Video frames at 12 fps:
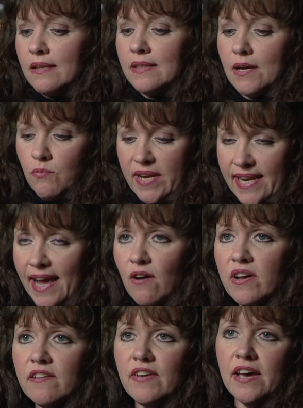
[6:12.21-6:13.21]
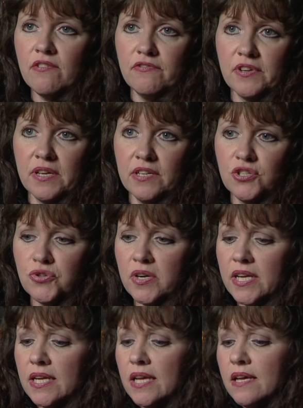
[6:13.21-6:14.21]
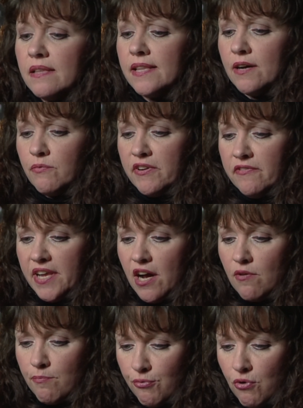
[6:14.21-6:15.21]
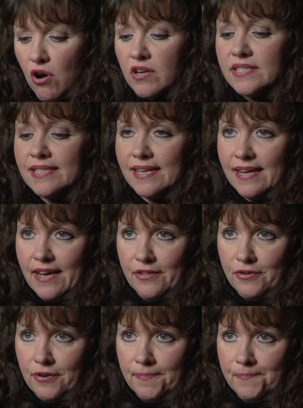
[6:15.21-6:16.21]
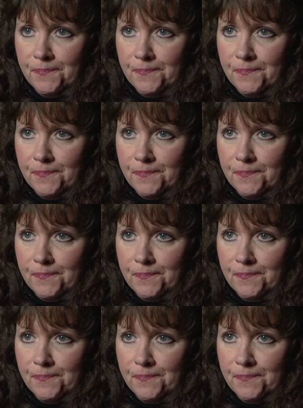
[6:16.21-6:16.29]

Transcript: that we now have out of the country, that we've now brought together.